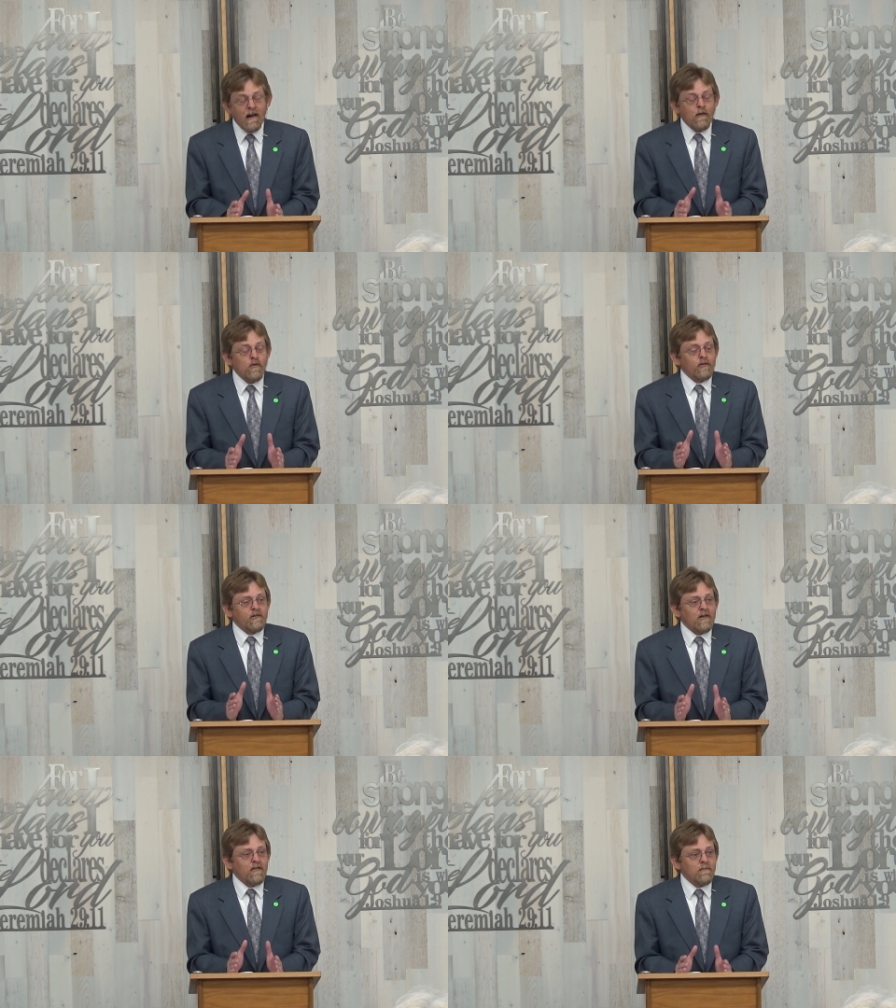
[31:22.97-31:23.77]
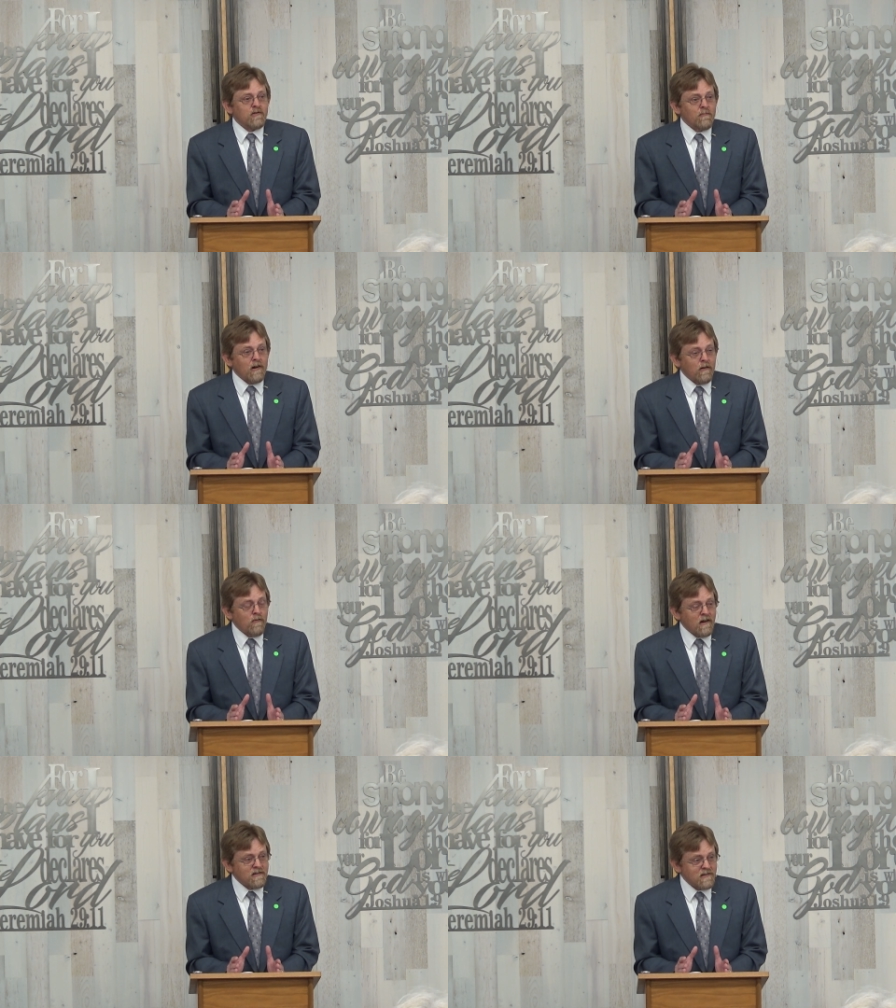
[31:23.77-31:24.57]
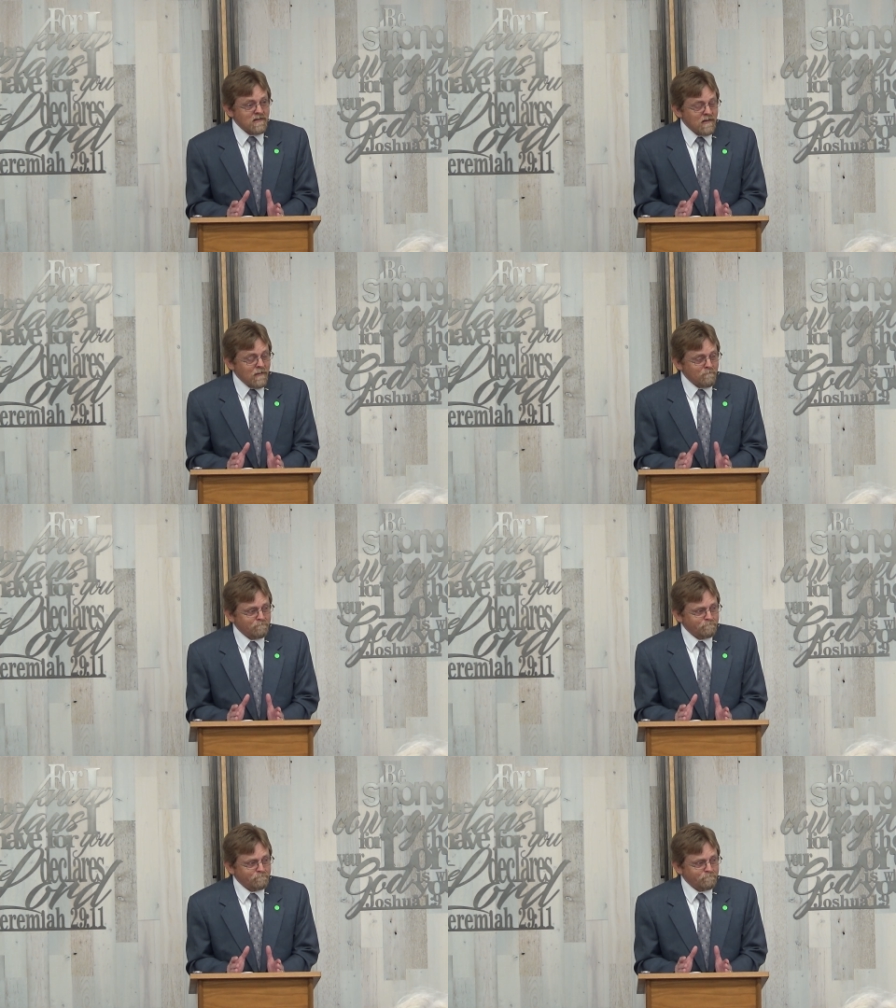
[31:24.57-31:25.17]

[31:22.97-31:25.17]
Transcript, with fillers: and I will tell them tomorrow when I see them,